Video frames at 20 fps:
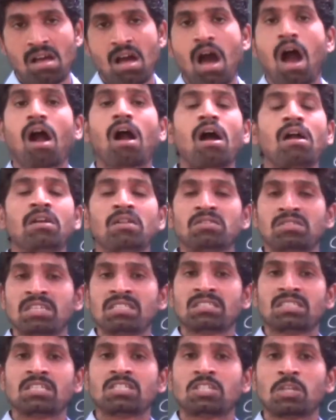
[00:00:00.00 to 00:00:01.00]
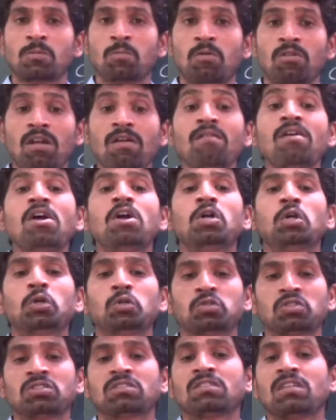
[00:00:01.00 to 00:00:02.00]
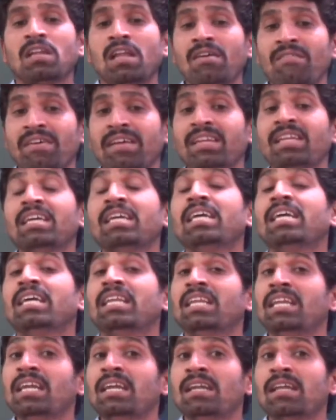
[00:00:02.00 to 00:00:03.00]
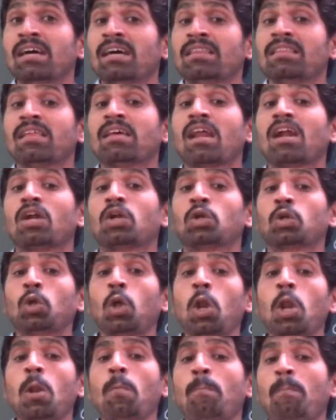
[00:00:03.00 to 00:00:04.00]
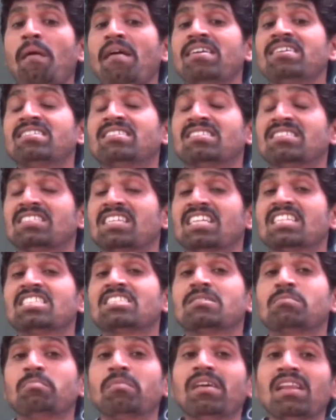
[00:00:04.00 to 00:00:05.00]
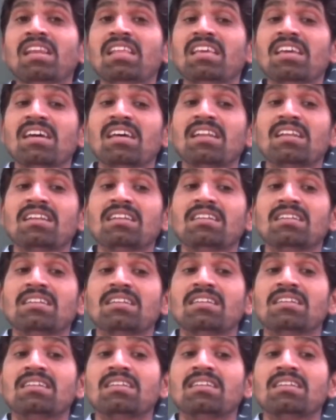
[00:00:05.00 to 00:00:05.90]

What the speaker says: according to the census report of 2011, in India there are 12.6 million